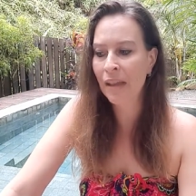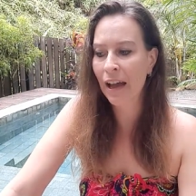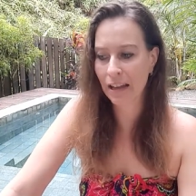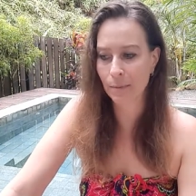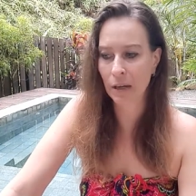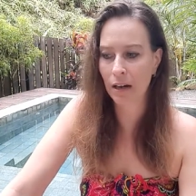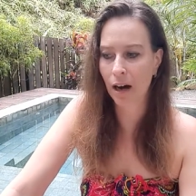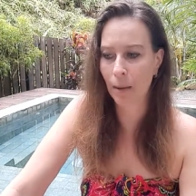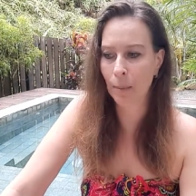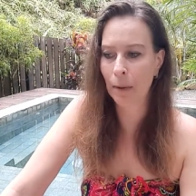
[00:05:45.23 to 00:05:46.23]
has
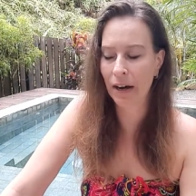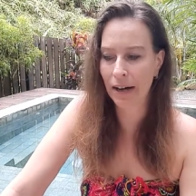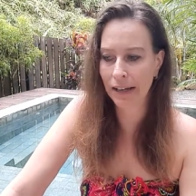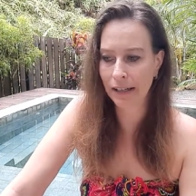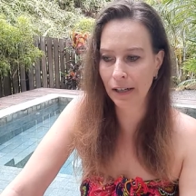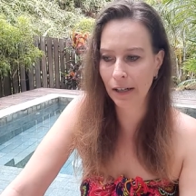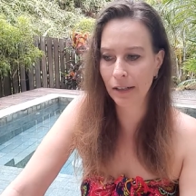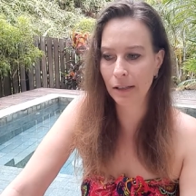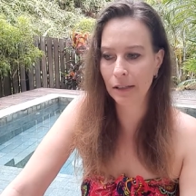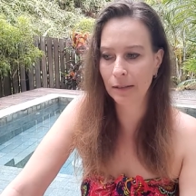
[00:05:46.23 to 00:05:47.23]
become my
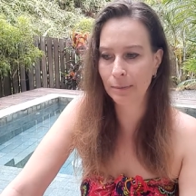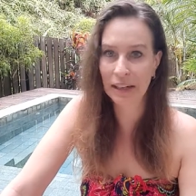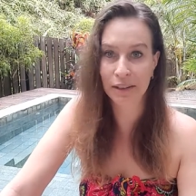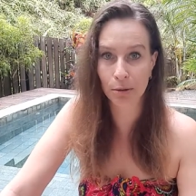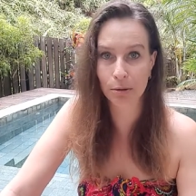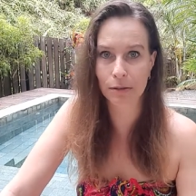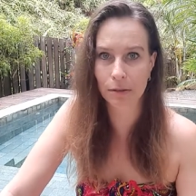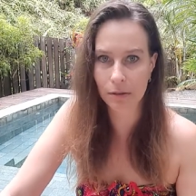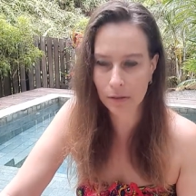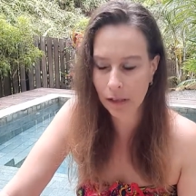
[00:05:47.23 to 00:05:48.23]
uh, my
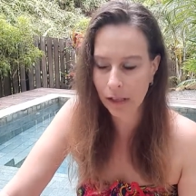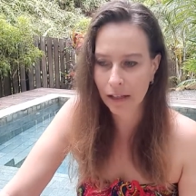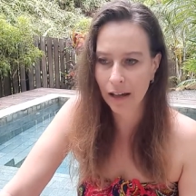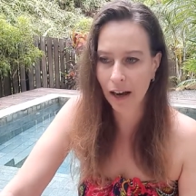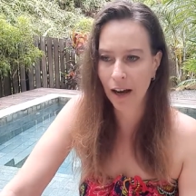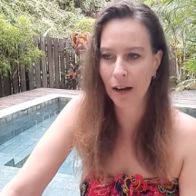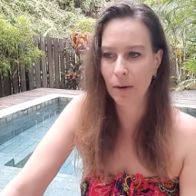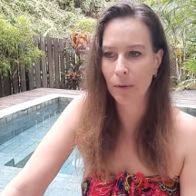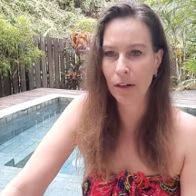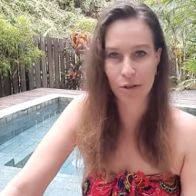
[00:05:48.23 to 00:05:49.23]
guru.
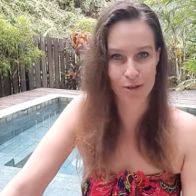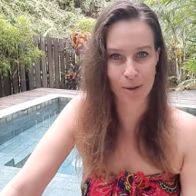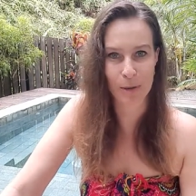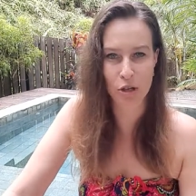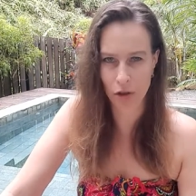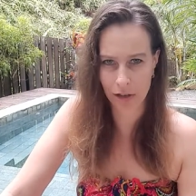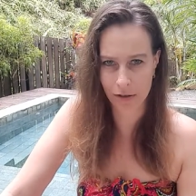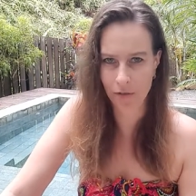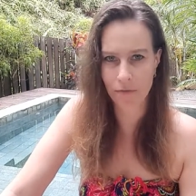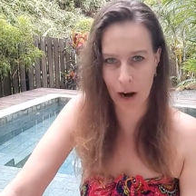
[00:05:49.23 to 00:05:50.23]
Uh, it used to be
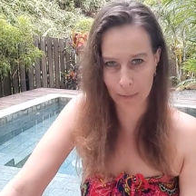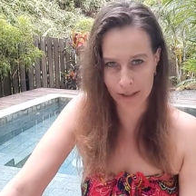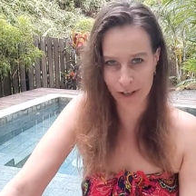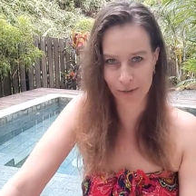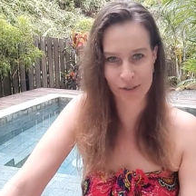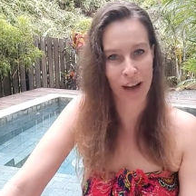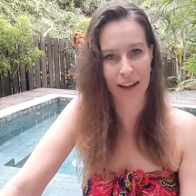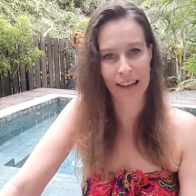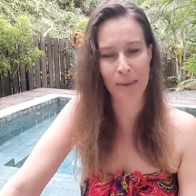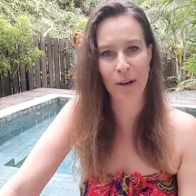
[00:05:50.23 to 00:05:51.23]
just Robert
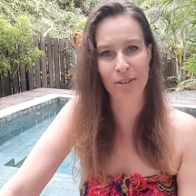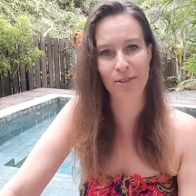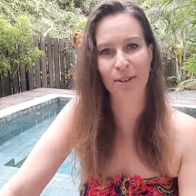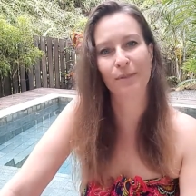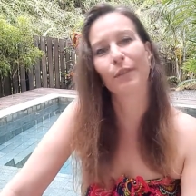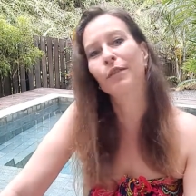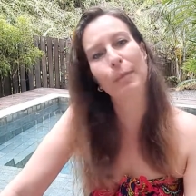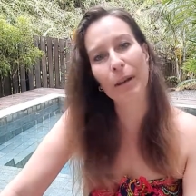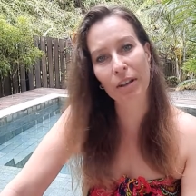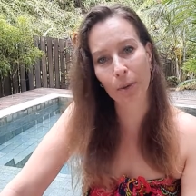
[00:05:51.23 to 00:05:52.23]
Kiyosaki. I'm not sure if you're
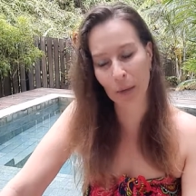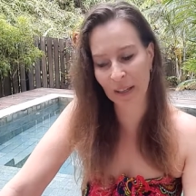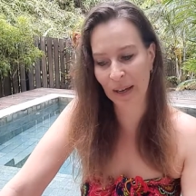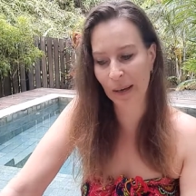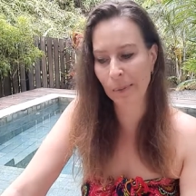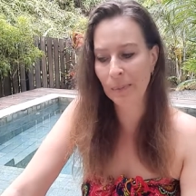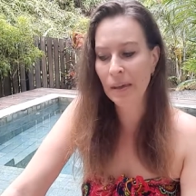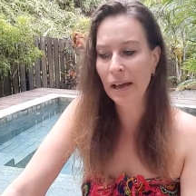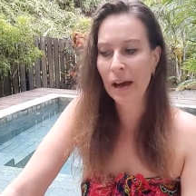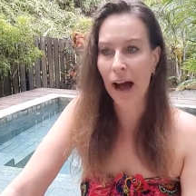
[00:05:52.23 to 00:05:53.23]
familiar with him.
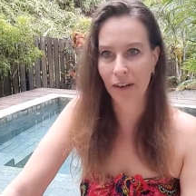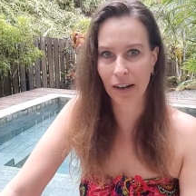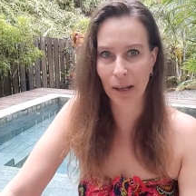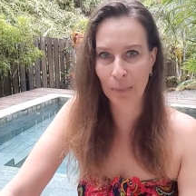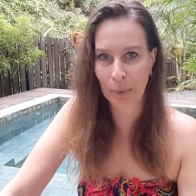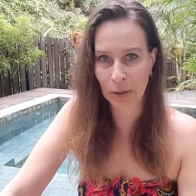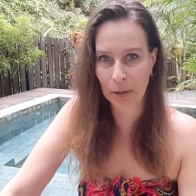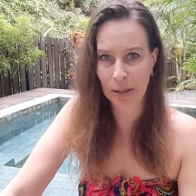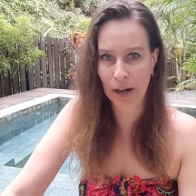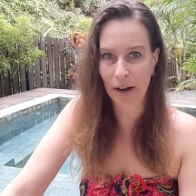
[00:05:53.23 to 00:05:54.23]
I read a
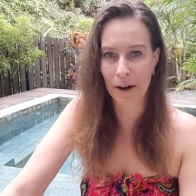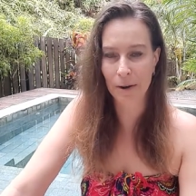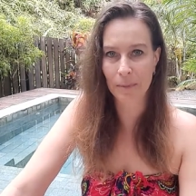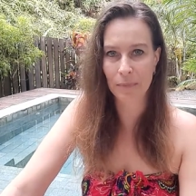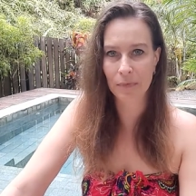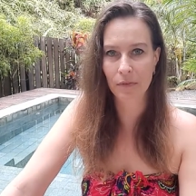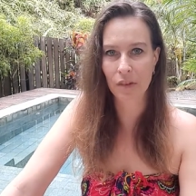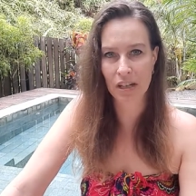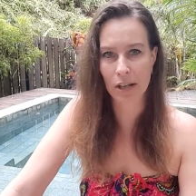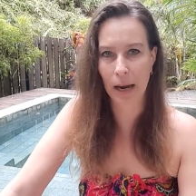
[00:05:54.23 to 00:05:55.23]
book, um,
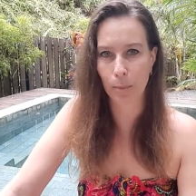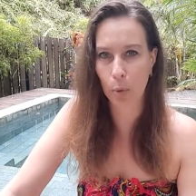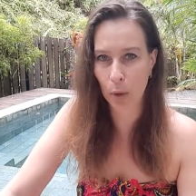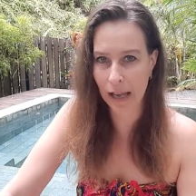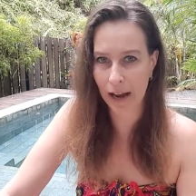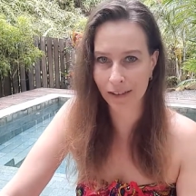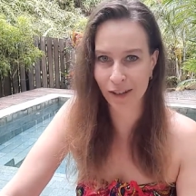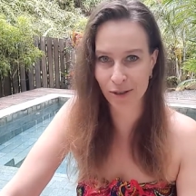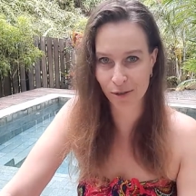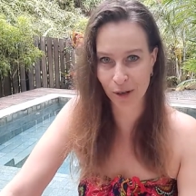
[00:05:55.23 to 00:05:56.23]
Rich Dad Poor Dad,
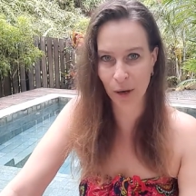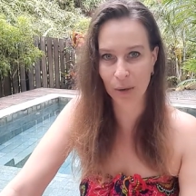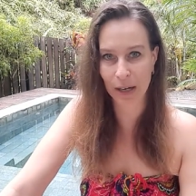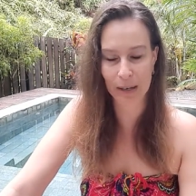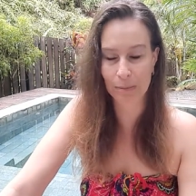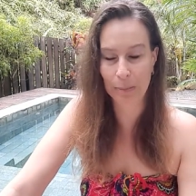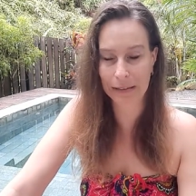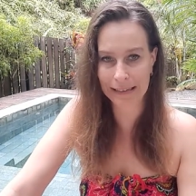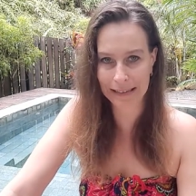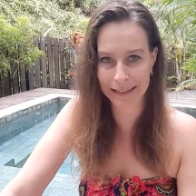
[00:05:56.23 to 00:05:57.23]
years ago that
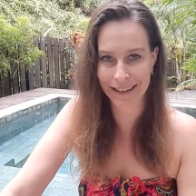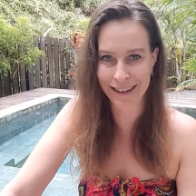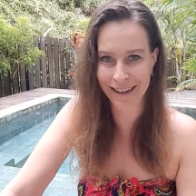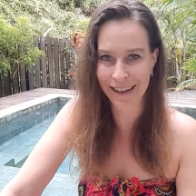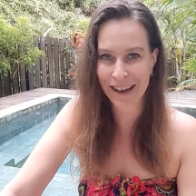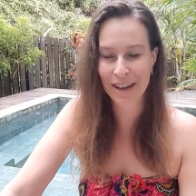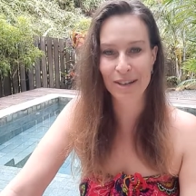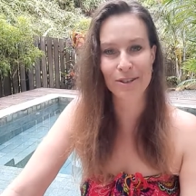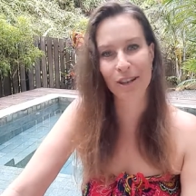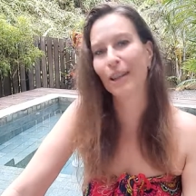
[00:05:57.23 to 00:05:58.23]
completely
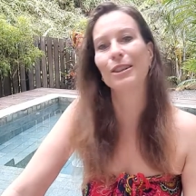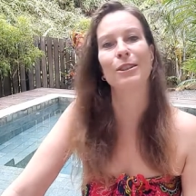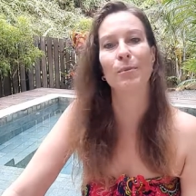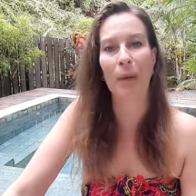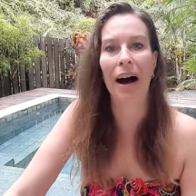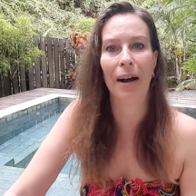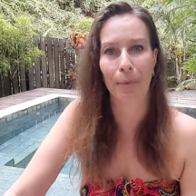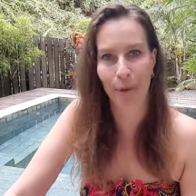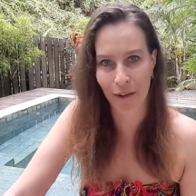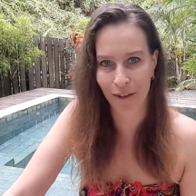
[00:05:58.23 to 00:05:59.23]
changed my
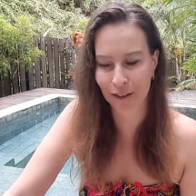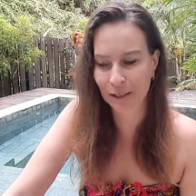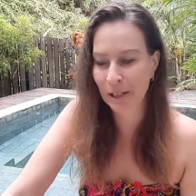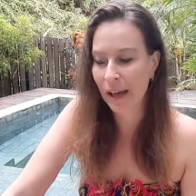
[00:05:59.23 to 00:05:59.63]
world.